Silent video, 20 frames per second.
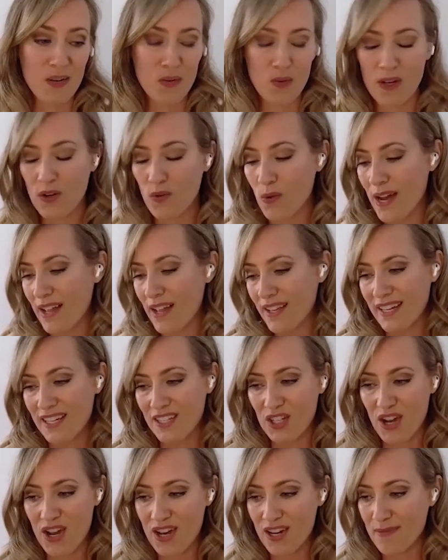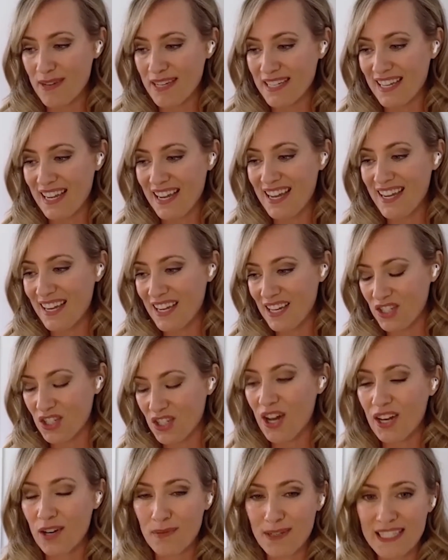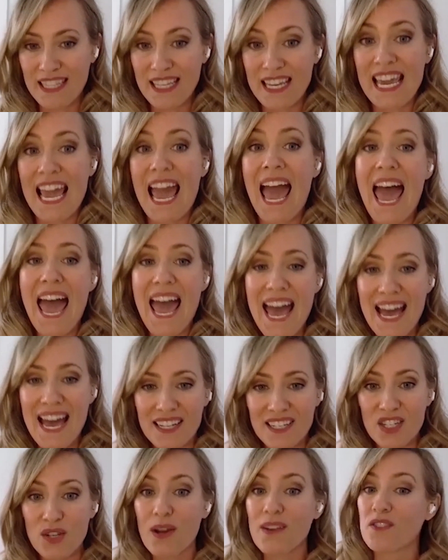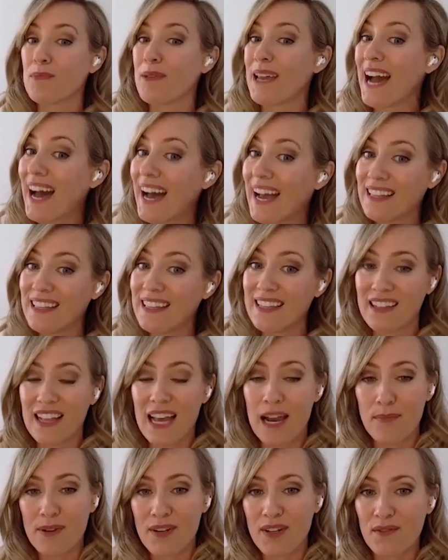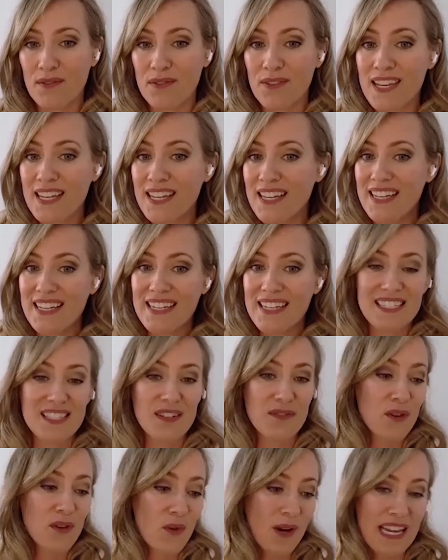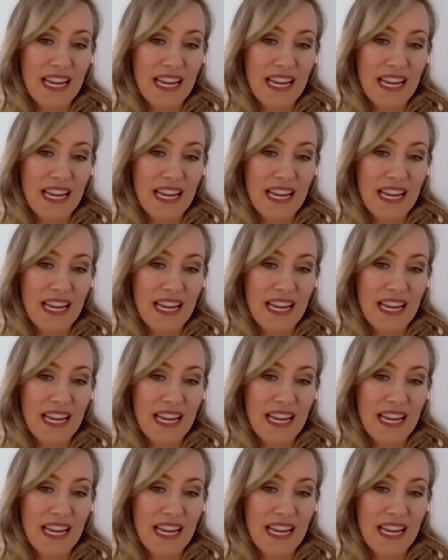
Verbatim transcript: work well and autonomous, uh, eh, autonomously, and you have to be highly collaborative. Because if you Absolutely.